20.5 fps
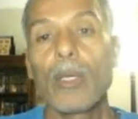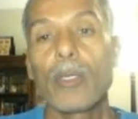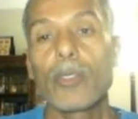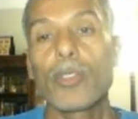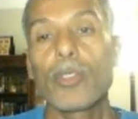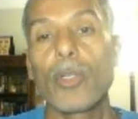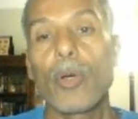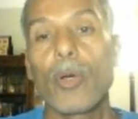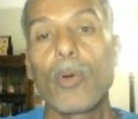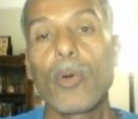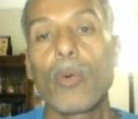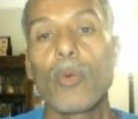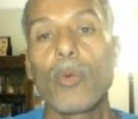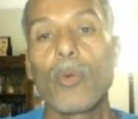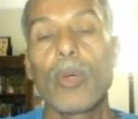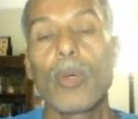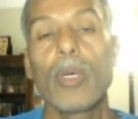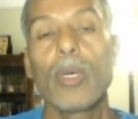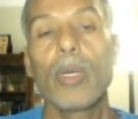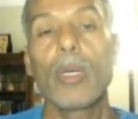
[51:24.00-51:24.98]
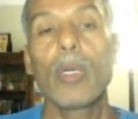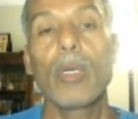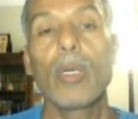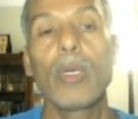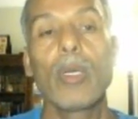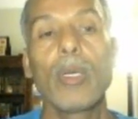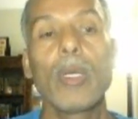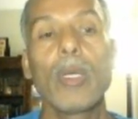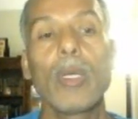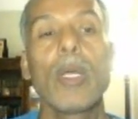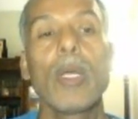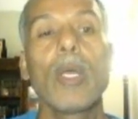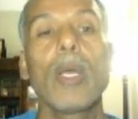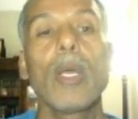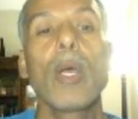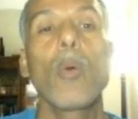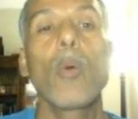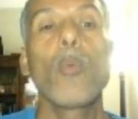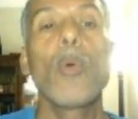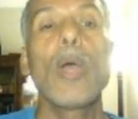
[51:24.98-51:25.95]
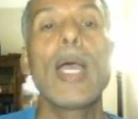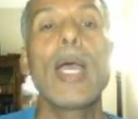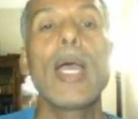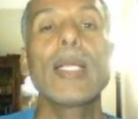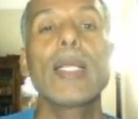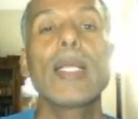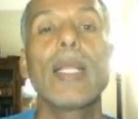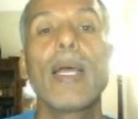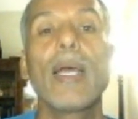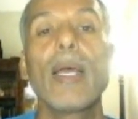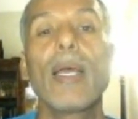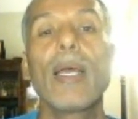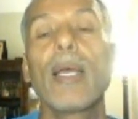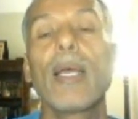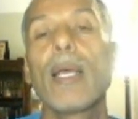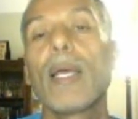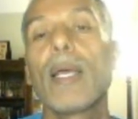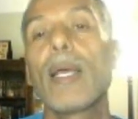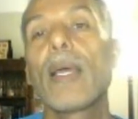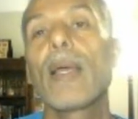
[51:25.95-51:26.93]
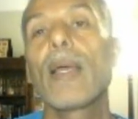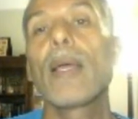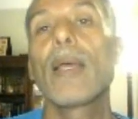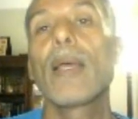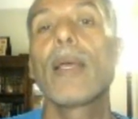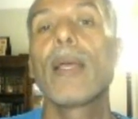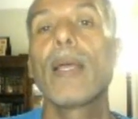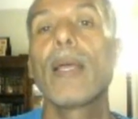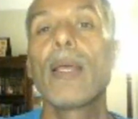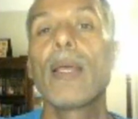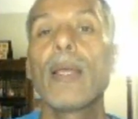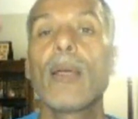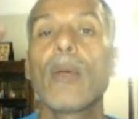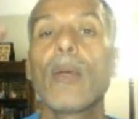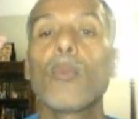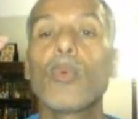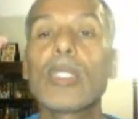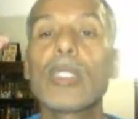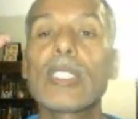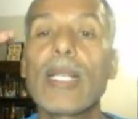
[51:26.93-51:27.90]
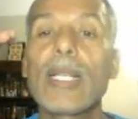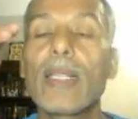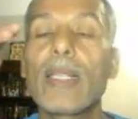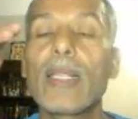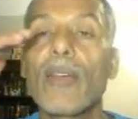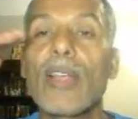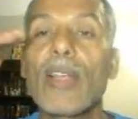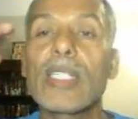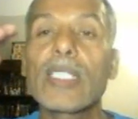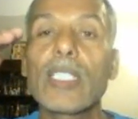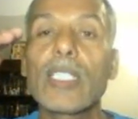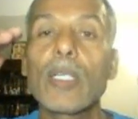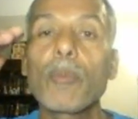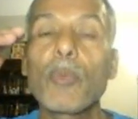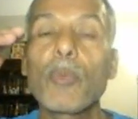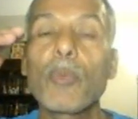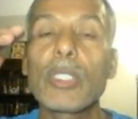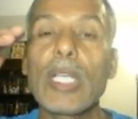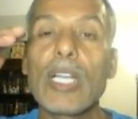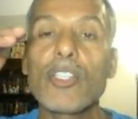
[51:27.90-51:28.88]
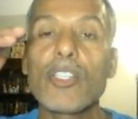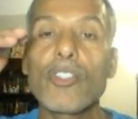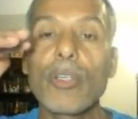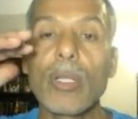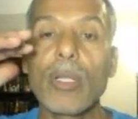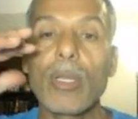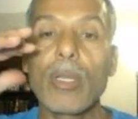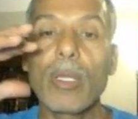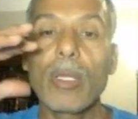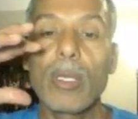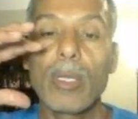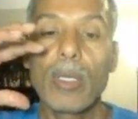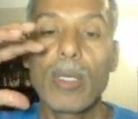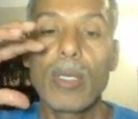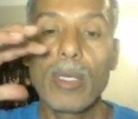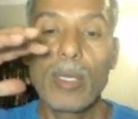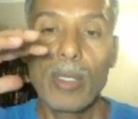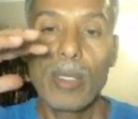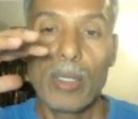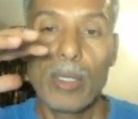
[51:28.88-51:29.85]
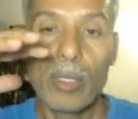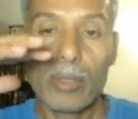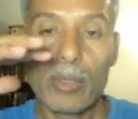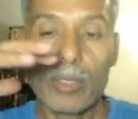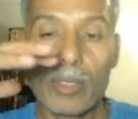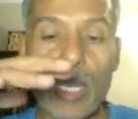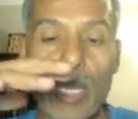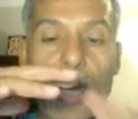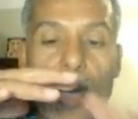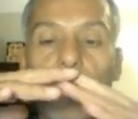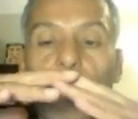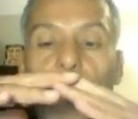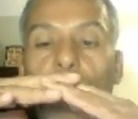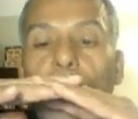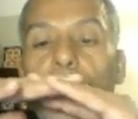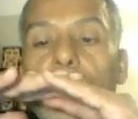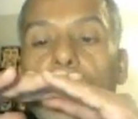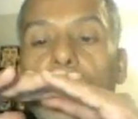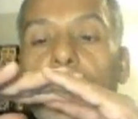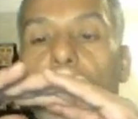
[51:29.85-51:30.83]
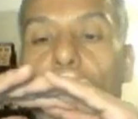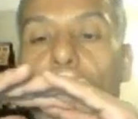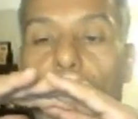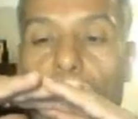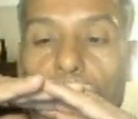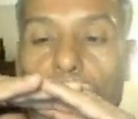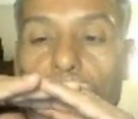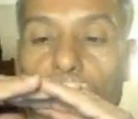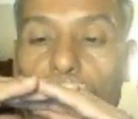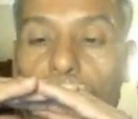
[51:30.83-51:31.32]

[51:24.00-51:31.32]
So when we set the resting potential inside of the cell,